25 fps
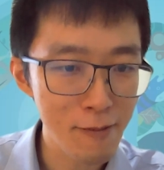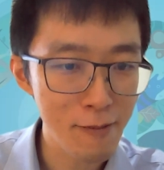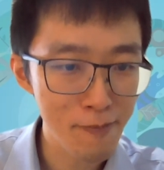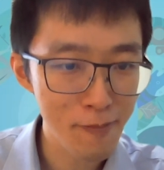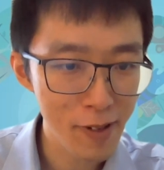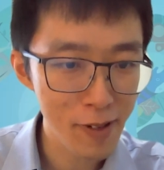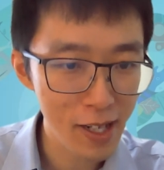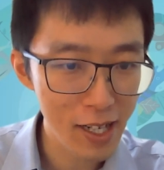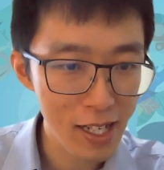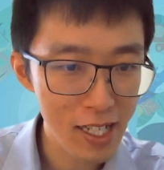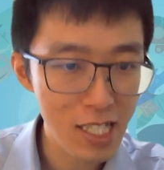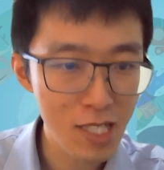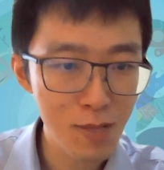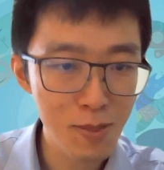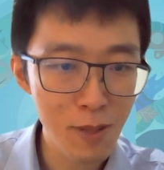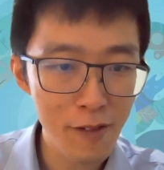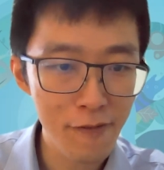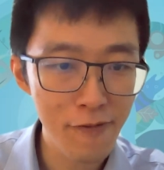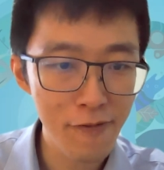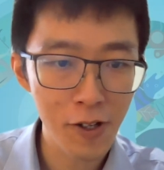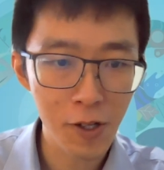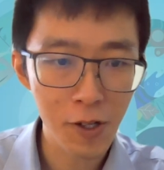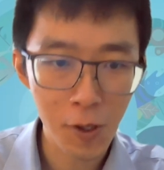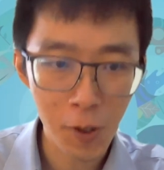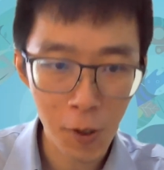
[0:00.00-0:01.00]
a
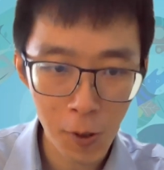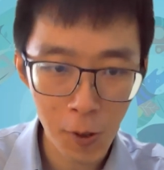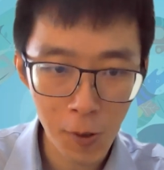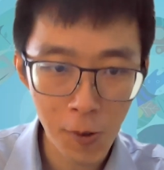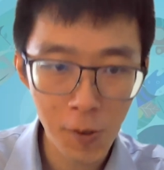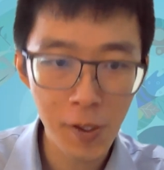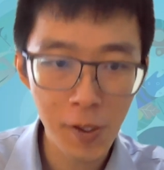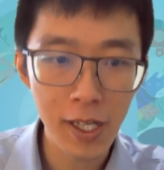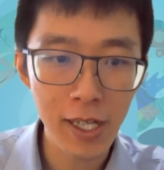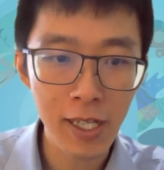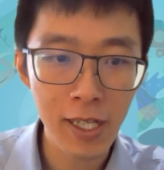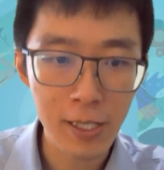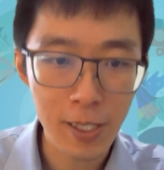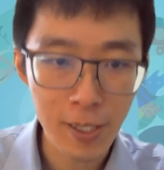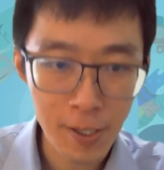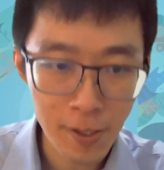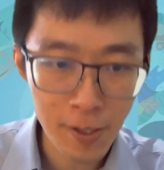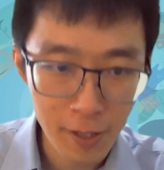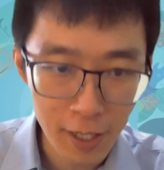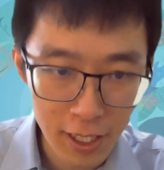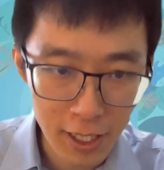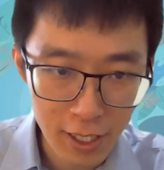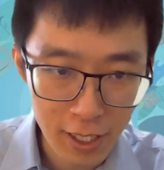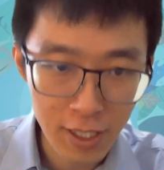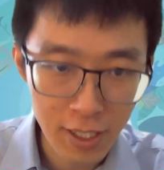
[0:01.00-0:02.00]
replacement for coal and
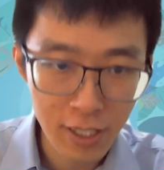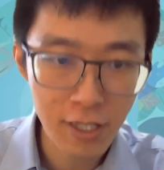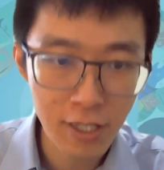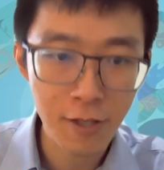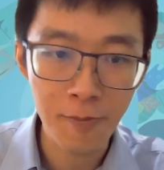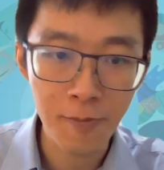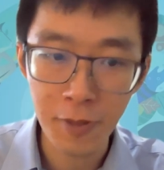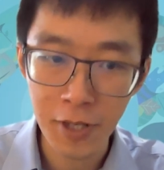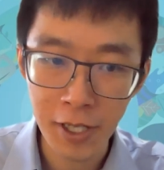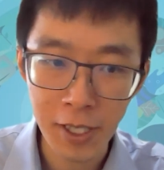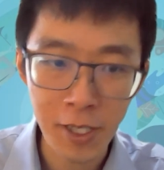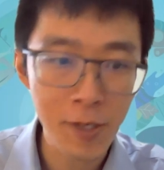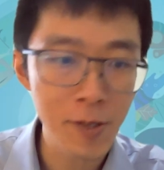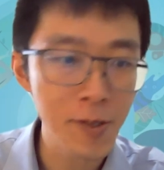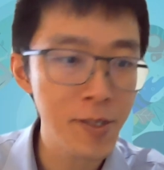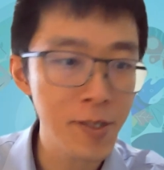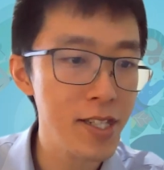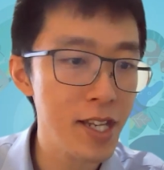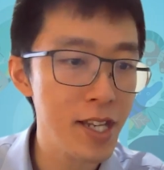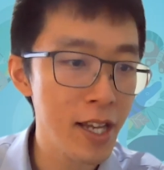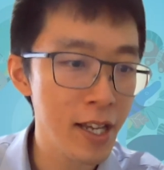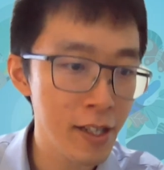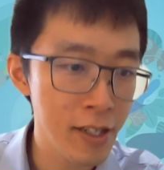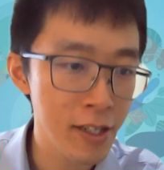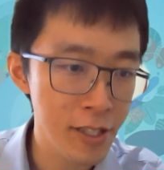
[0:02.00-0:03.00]
trash to
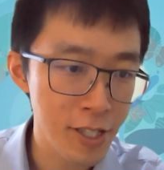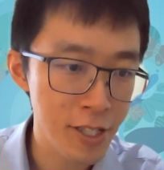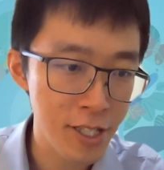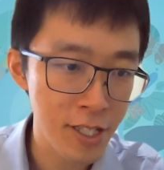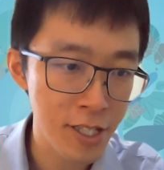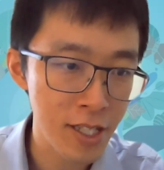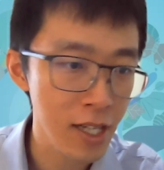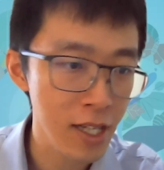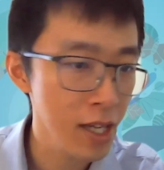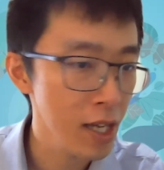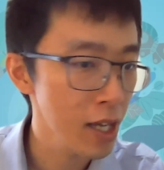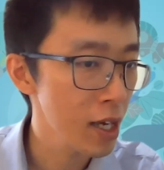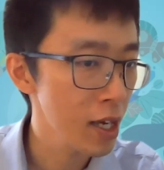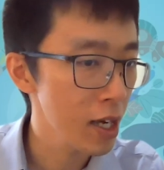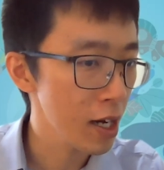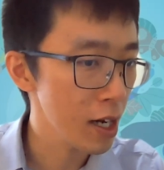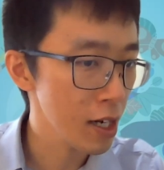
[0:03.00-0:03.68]
produce energy?